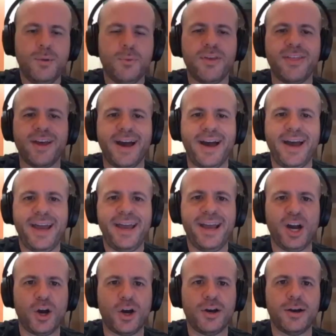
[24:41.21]
with I
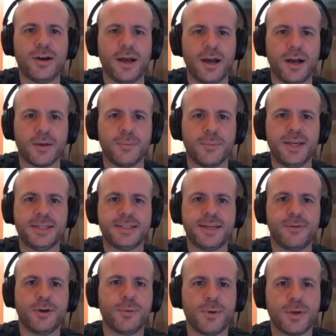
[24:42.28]
Heart Huckabees. Have
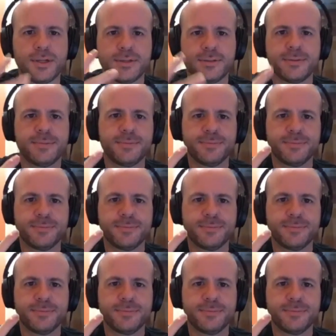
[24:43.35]
a good one. All